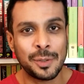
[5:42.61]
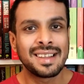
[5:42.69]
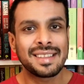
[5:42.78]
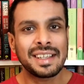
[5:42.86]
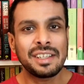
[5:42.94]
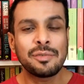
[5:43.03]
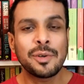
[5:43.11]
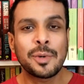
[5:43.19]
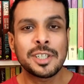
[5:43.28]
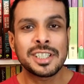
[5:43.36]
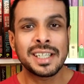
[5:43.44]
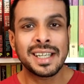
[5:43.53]
Thank you for
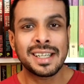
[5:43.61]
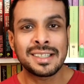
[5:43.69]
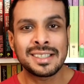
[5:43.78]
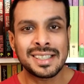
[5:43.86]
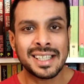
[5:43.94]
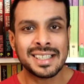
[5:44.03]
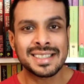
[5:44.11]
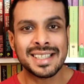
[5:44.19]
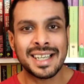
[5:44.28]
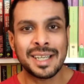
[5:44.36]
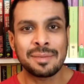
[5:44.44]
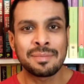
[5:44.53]
watching, and until next
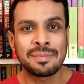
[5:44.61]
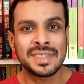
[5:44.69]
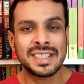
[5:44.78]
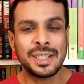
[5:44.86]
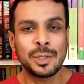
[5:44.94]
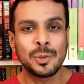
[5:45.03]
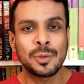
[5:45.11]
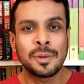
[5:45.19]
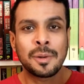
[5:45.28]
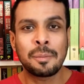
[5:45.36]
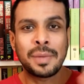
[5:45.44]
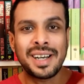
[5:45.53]
time, see you.
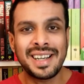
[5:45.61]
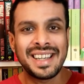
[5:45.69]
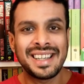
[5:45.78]
Bye.